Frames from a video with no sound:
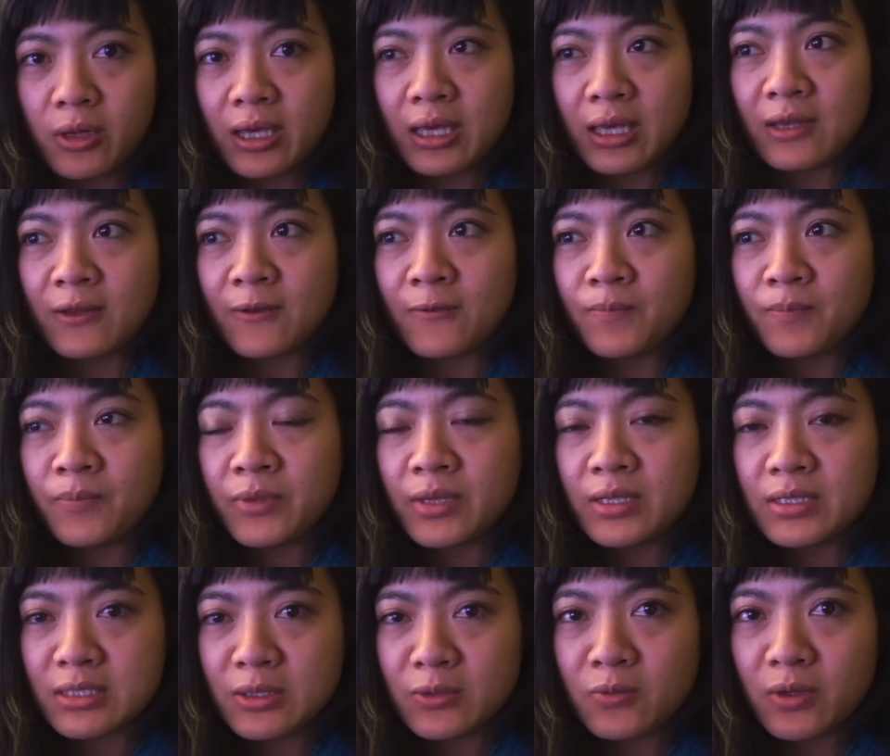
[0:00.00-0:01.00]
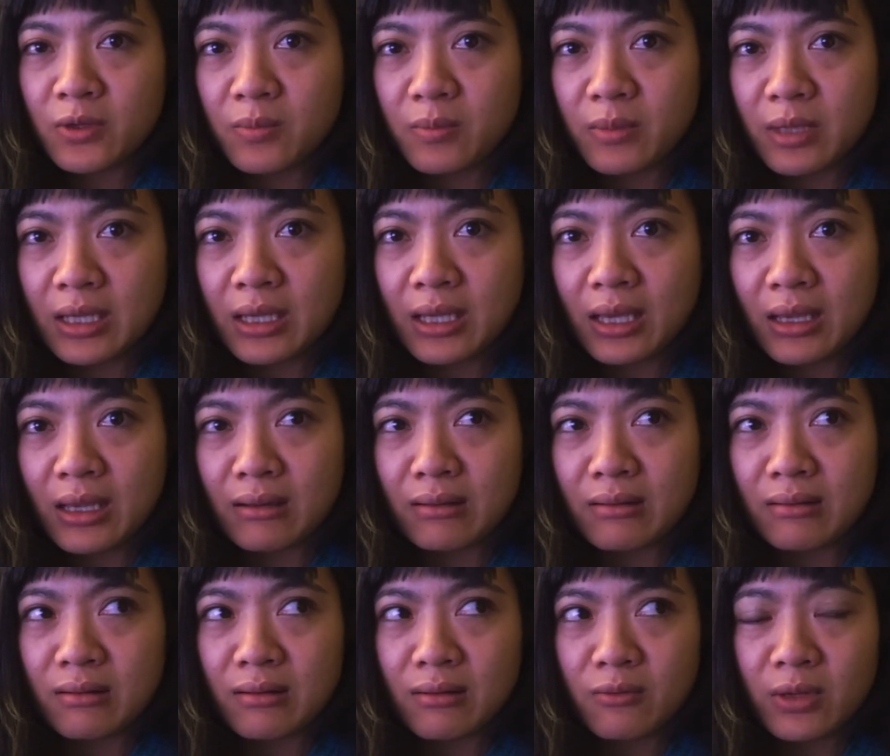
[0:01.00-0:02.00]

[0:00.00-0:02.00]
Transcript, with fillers: can sit with me and